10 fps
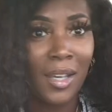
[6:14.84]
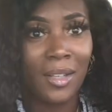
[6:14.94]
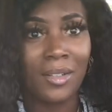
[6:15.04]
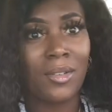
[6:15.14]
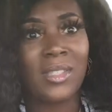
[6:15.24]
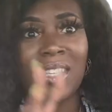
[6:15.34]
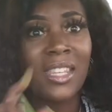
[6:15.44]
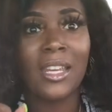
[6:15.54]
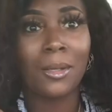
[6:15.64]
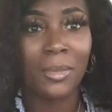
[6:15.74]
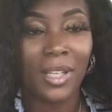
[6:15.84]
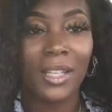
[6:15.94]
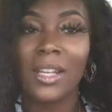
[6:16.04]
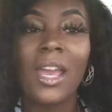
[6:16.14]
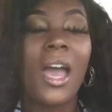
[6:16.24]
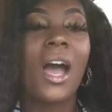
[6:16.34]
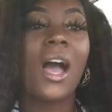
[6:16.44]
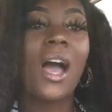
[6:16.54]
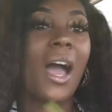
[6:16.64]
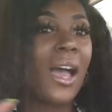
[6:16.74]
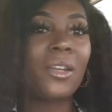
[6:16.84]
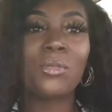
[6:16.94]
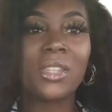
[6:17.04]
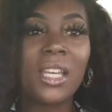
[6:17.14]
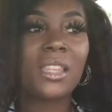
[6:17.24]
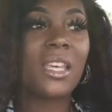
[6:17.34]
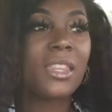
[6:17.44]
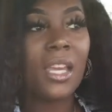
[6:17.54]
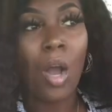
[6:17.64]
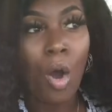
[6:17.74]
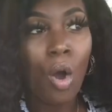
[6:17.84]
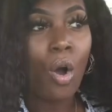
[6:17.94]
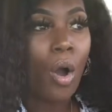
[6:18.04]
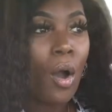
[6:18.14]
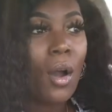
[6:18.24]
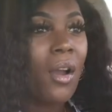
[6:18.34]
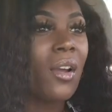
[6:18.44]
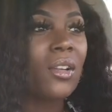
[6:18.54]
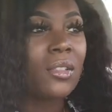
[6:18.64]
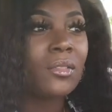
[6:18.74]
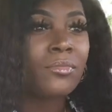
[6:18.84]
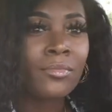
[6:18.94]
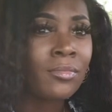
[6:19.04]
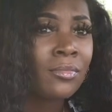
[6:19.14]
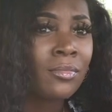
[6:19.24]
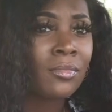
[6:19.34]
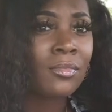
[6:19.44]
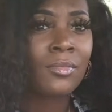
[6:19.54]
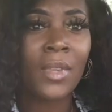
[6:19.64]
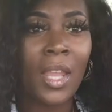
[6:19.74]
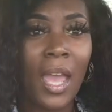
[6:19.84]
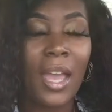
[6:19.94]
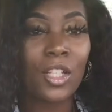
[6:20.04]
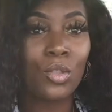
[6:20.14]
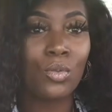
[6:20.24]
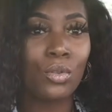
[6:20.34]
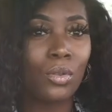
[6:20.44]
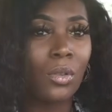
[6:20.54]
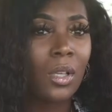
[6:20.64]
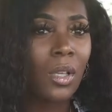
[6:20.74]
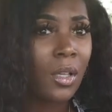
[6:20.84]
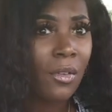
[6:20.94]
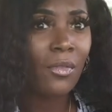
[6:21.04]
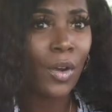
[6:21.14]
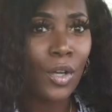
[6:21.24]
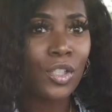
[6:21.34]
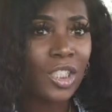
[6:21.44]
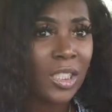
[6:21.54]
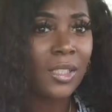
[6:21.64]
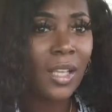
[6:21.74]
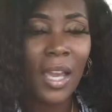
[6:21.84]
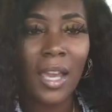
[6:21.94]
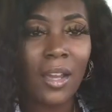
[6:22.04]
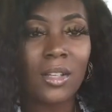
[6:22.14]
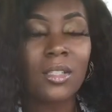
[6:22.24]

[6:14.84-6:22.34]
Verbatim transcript: I don't know, synthetic blend. I don't think that they all are actual virgin hair.